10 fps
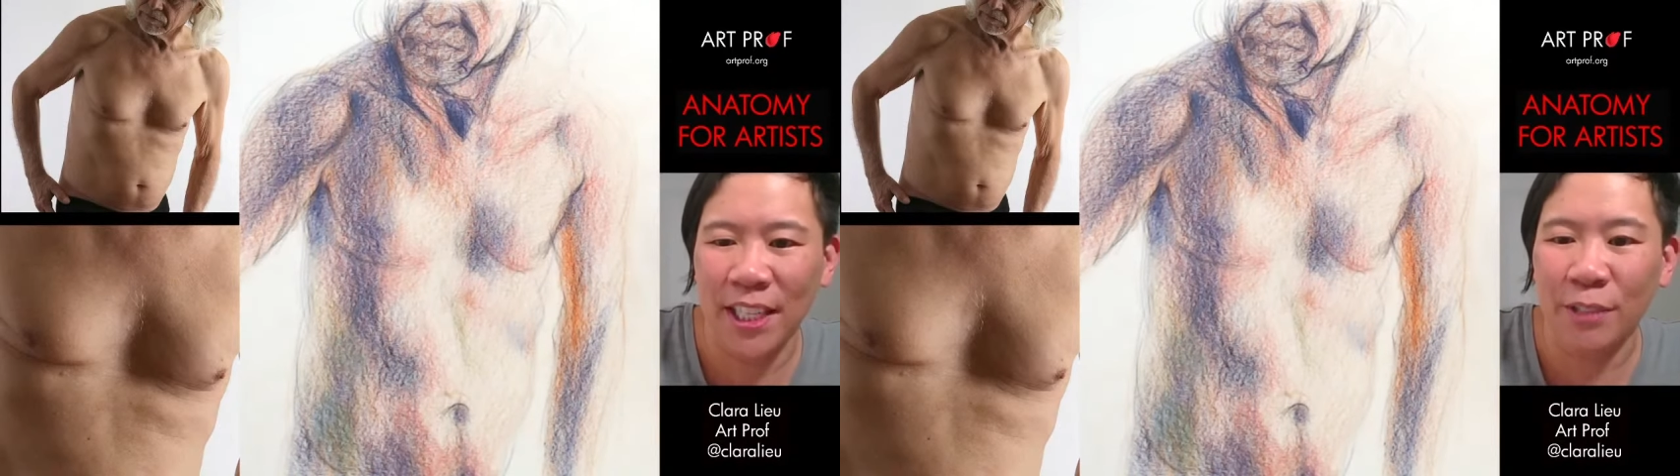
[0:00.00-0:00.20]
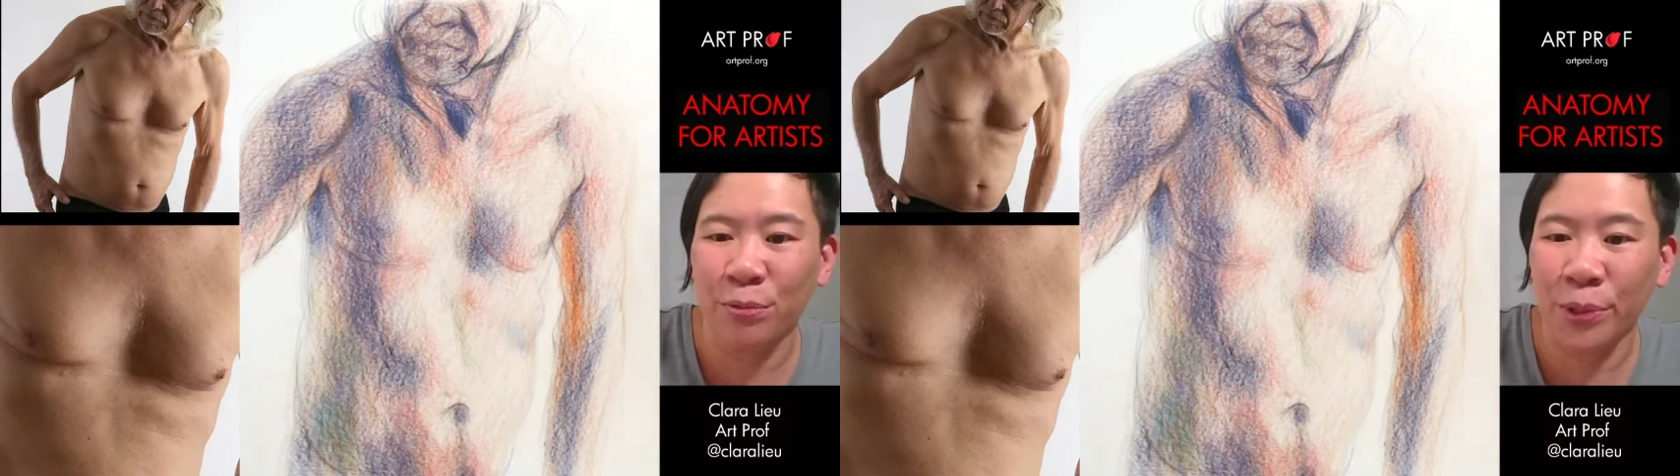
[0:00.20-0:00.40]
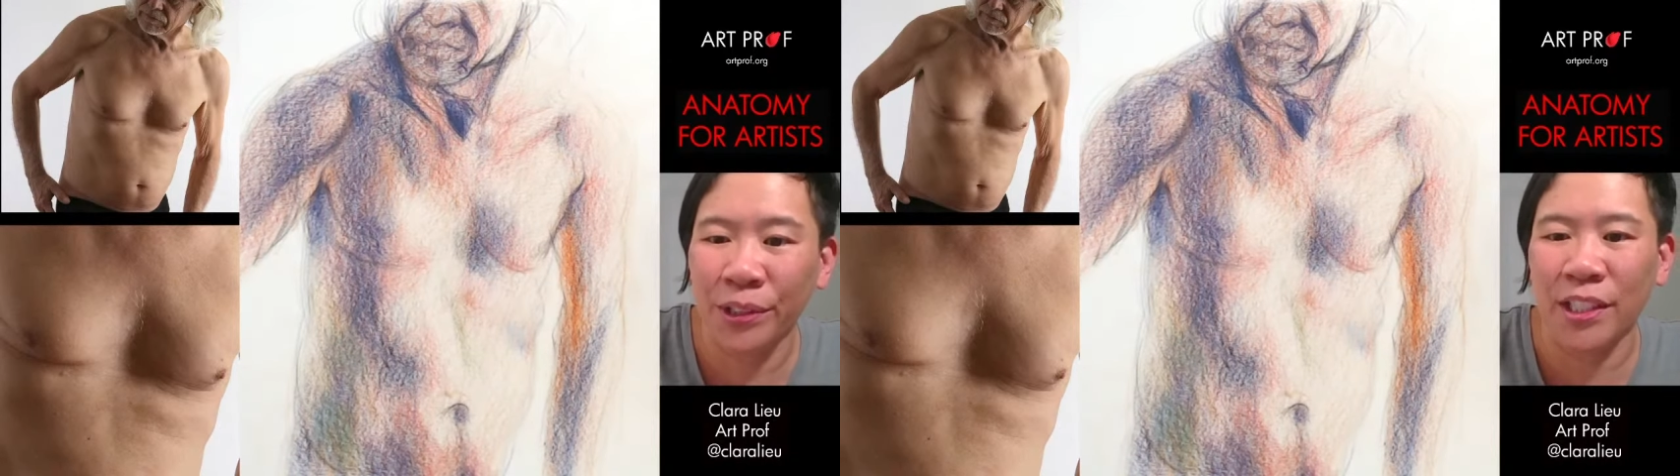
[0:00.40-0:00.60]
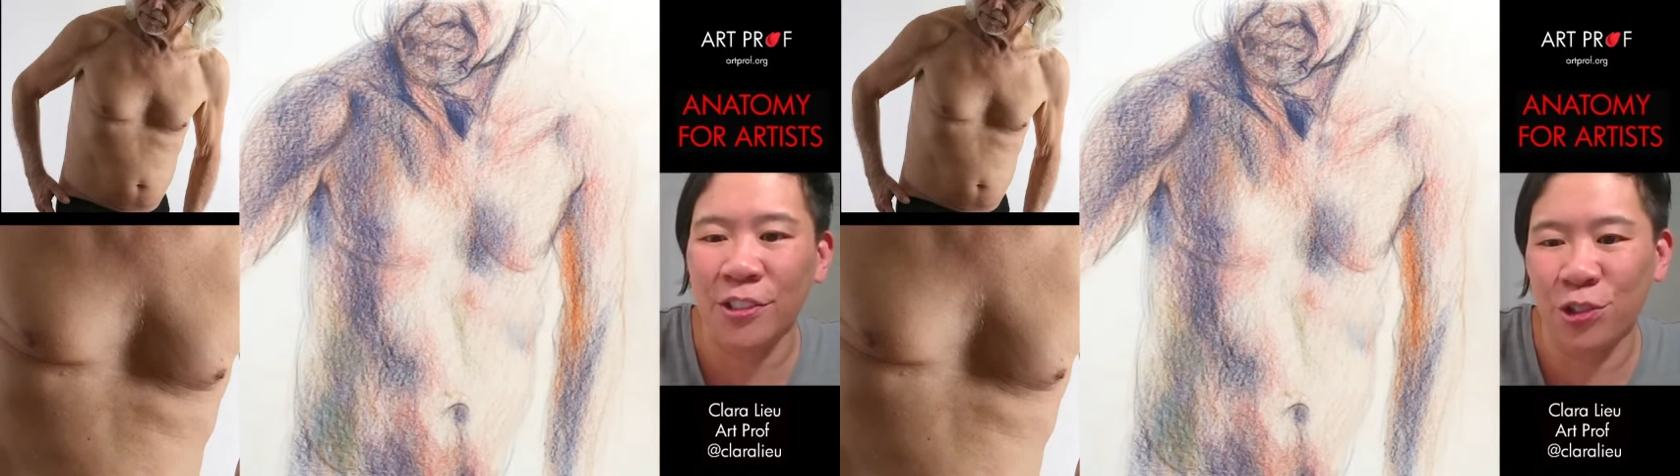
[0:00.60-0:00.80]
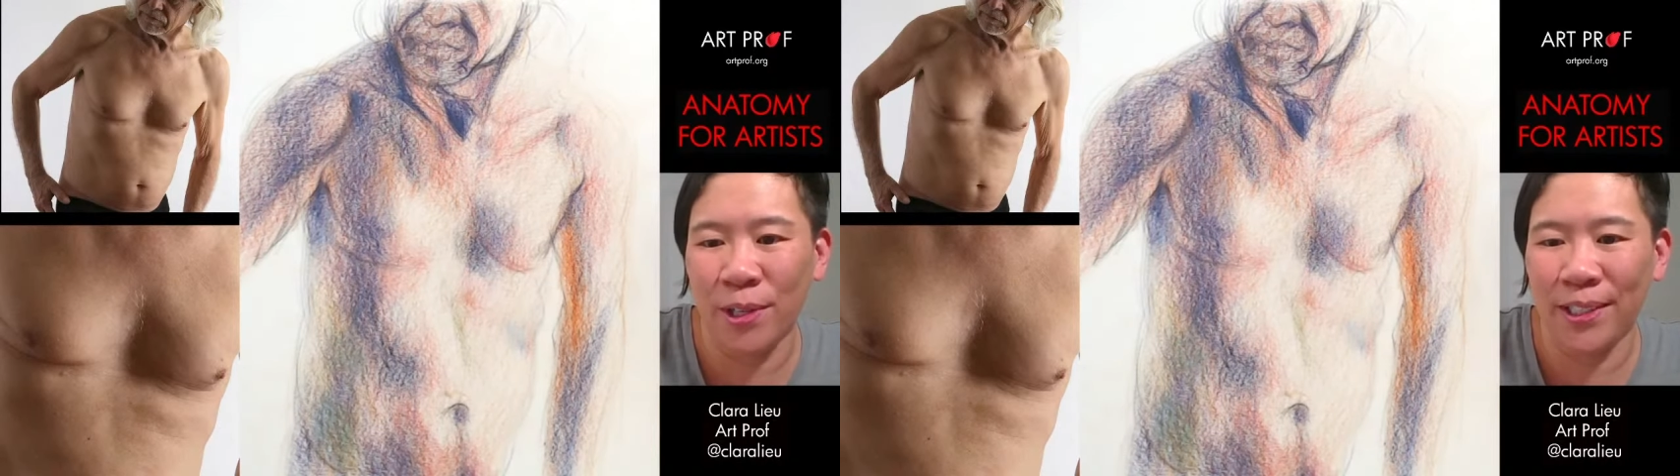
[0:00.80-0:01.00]
I really
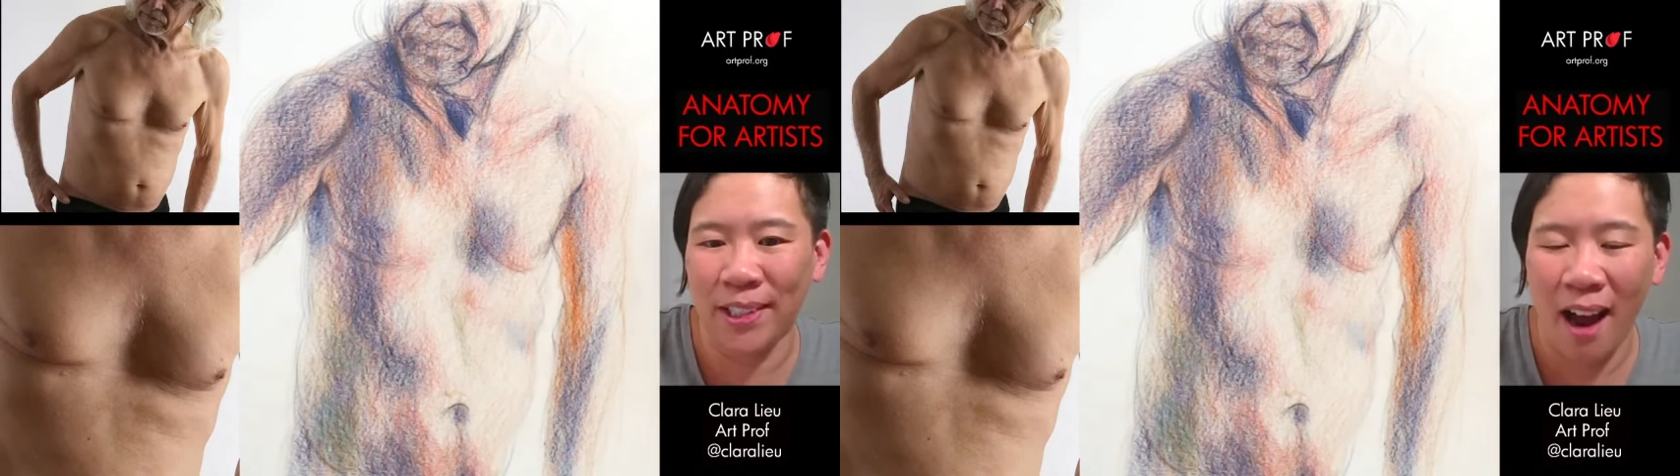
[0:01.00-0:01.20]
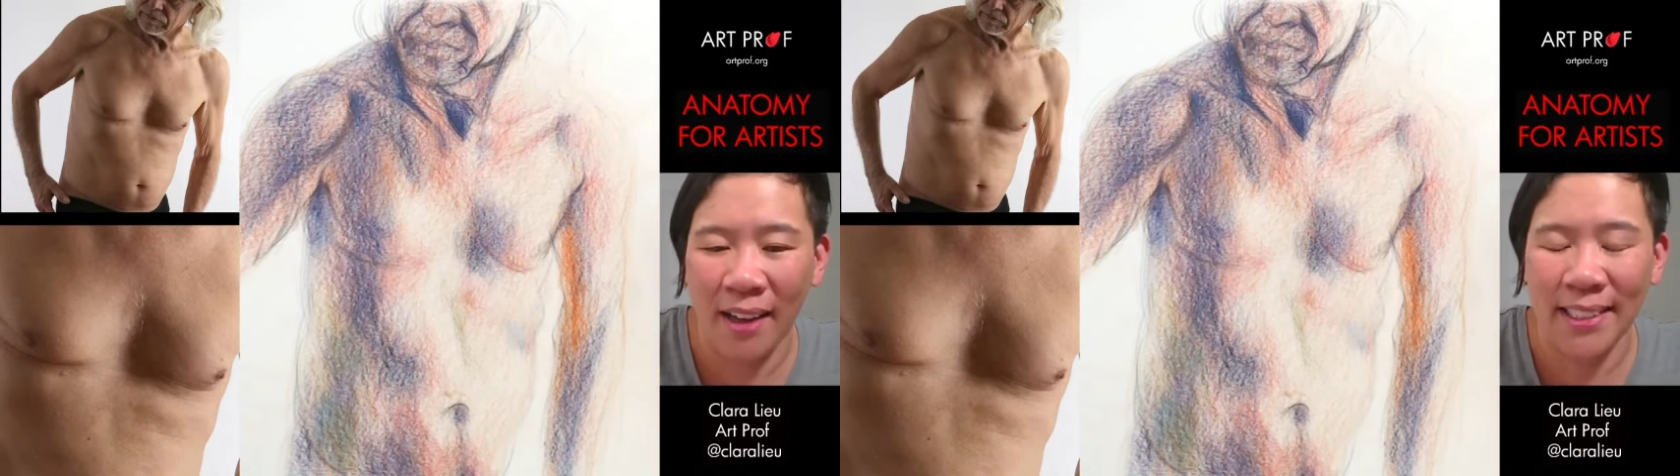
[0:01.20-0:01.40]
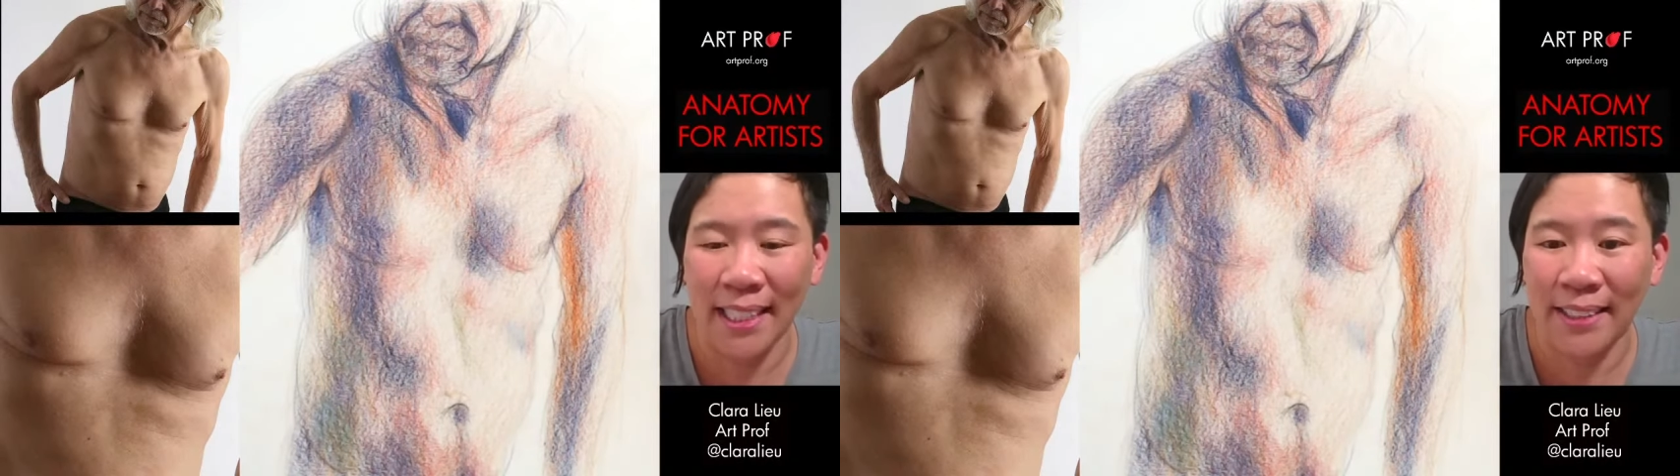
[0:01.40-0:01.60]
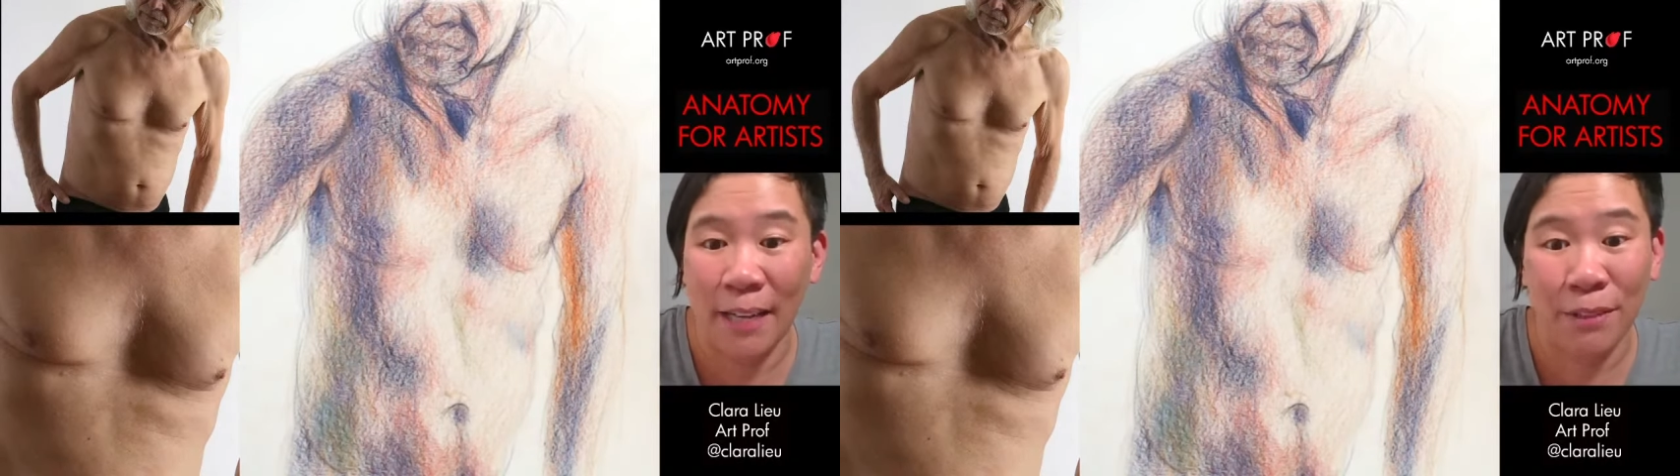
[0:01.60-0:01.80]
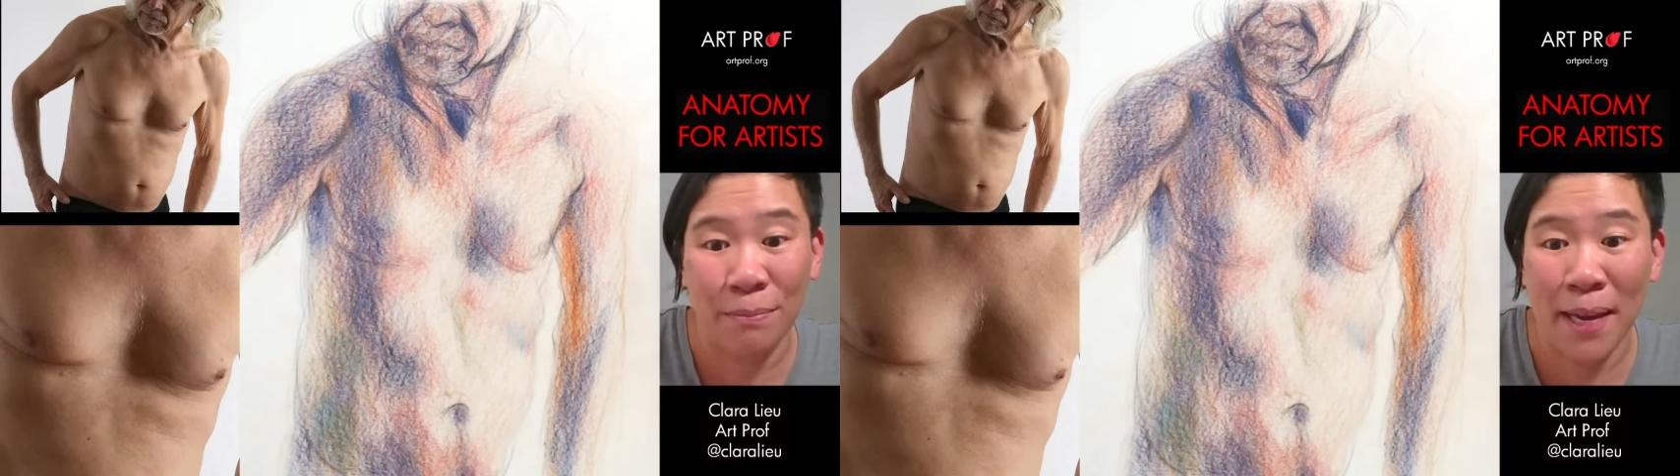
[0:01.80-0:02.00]
enjoy the content that
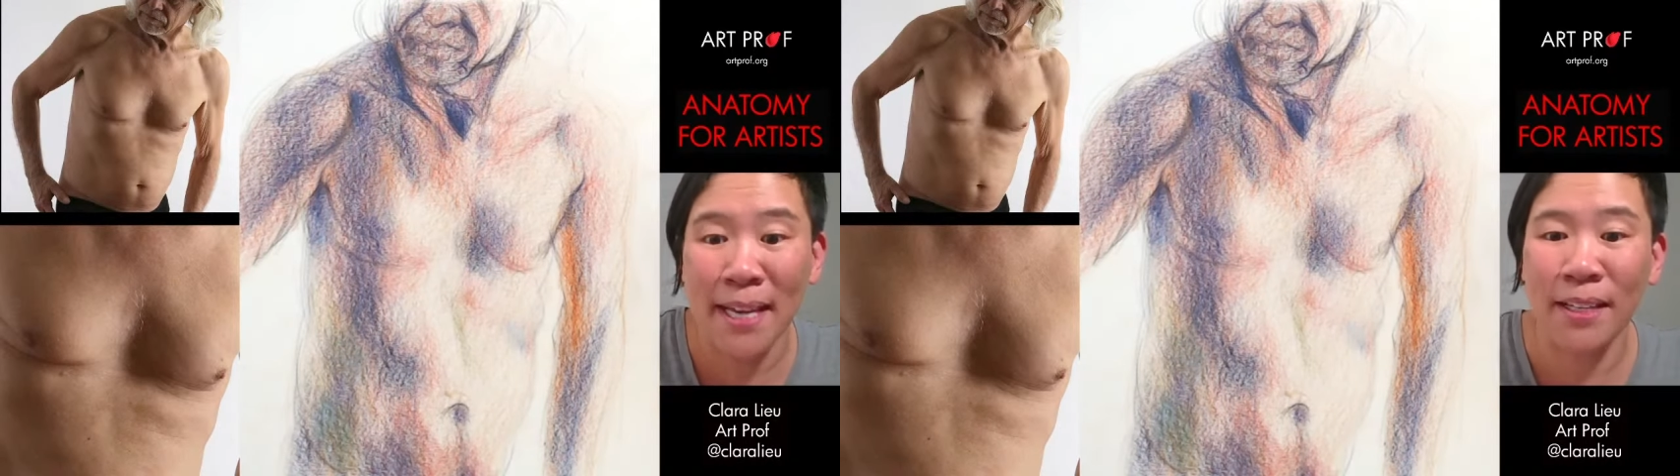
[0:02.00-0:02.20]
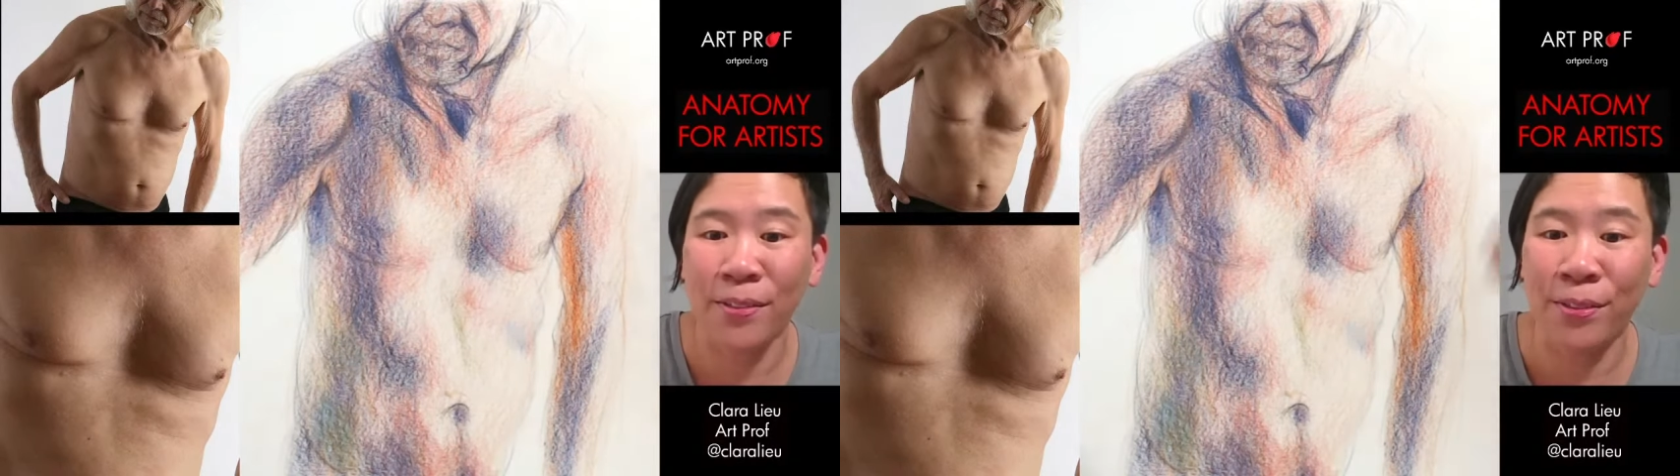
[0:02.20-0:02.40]
we make.